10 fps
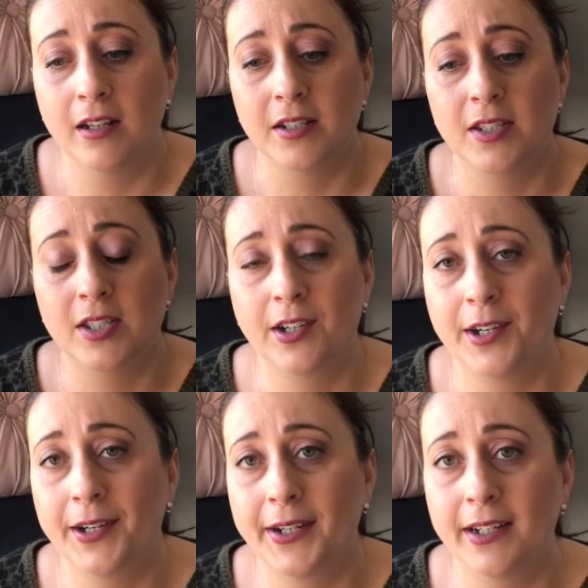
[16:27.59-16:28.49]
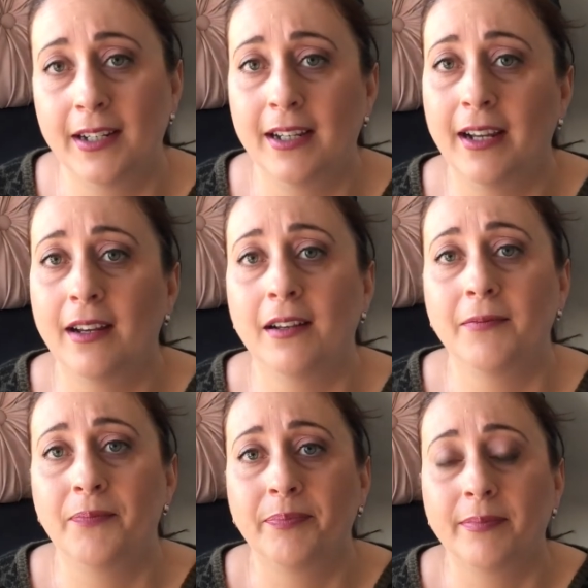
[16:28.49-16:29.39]
So yeah.
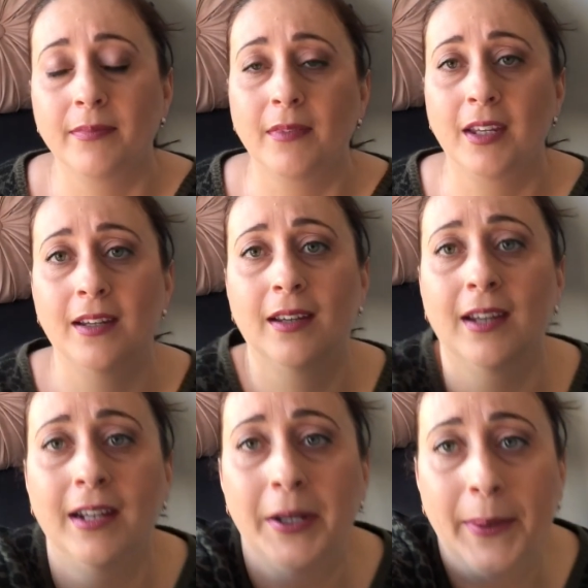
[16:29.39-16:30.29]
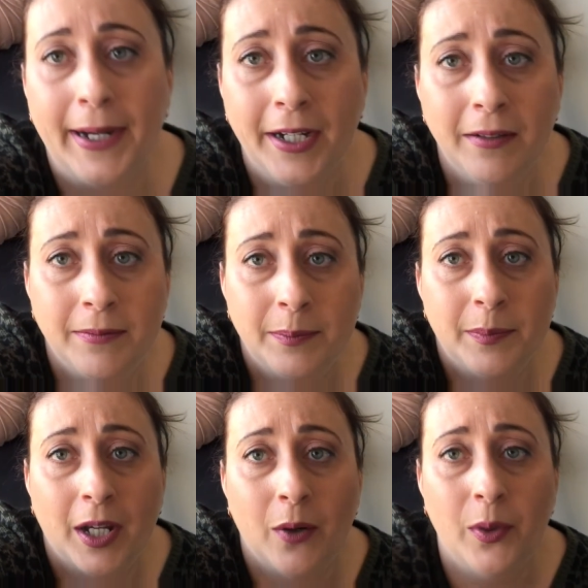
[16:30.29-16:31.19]
Anyway,
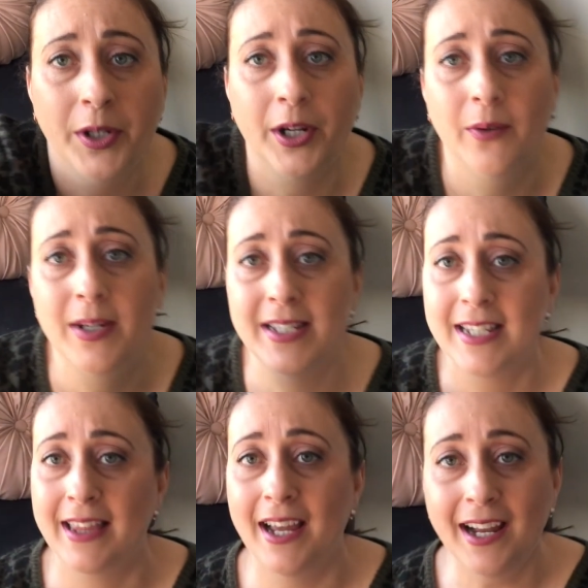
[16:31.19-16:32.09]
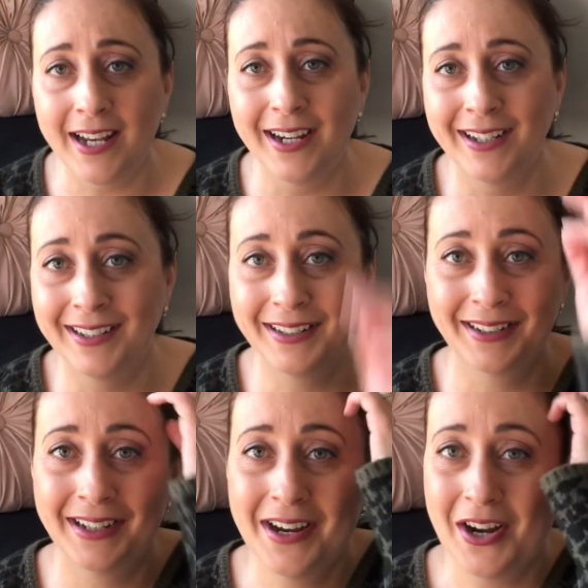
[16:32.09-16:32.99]
I won't go into that.
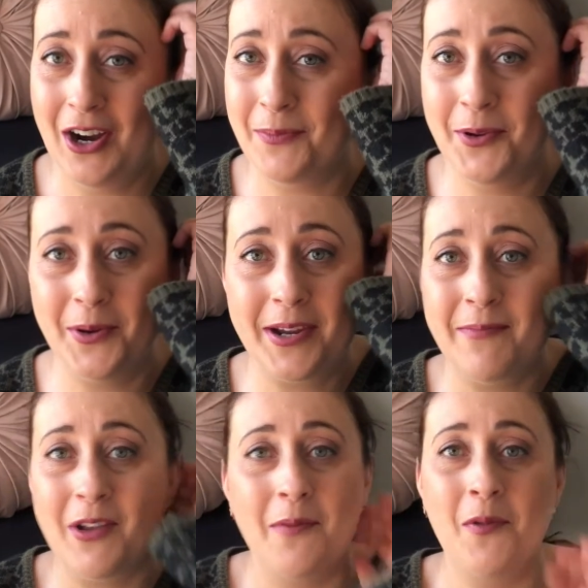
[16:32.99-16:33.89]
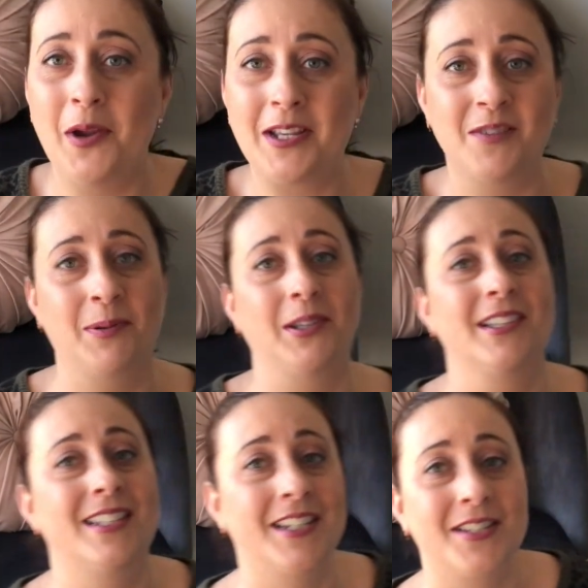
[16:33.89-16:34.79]
I'm not into
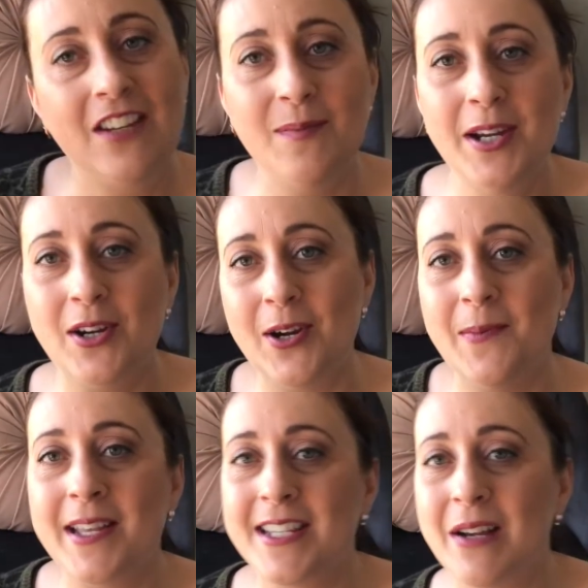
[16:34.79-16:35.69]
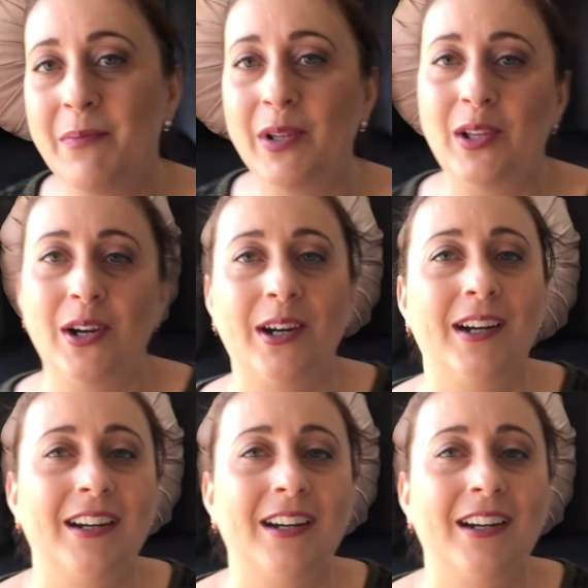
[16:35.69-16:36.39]
politics. Give me a comment down below